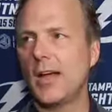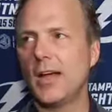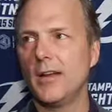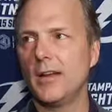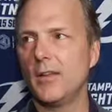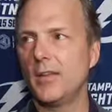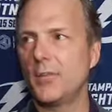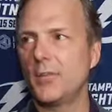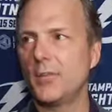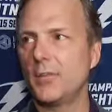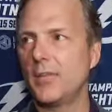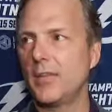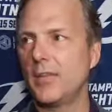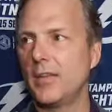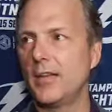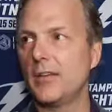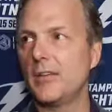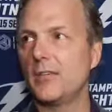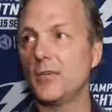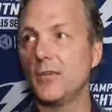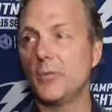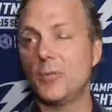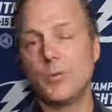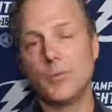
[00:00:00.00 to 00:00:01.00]
I don't think
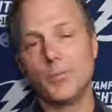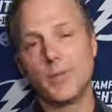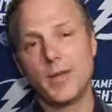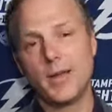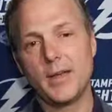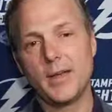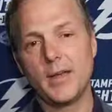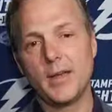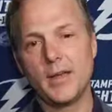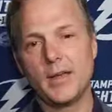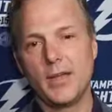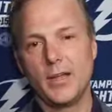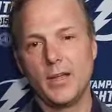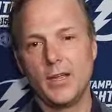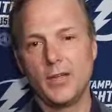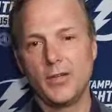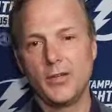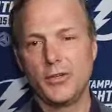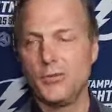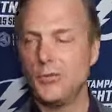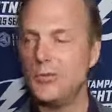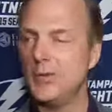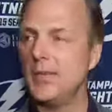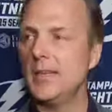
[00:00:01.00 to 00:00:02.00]
so. But when
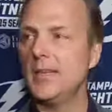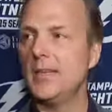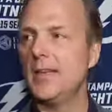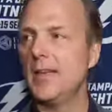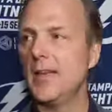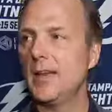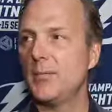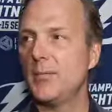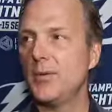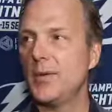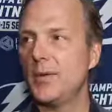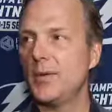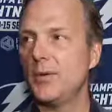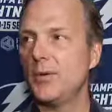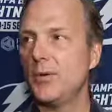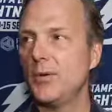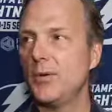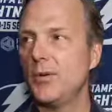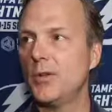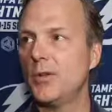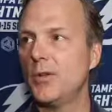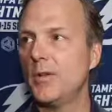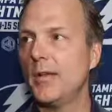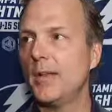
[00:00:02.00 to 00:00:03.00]
you need that big
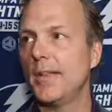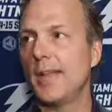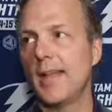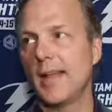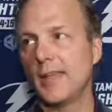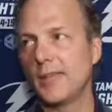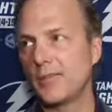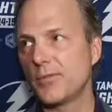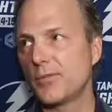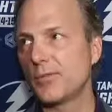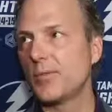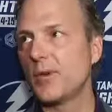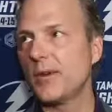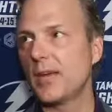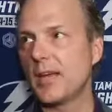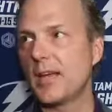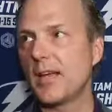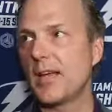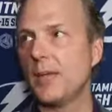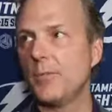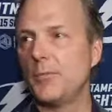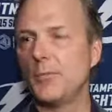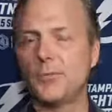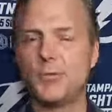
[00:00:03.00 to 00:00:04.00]
goal, that's when it
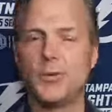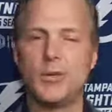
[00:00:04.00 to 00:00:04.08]
comes.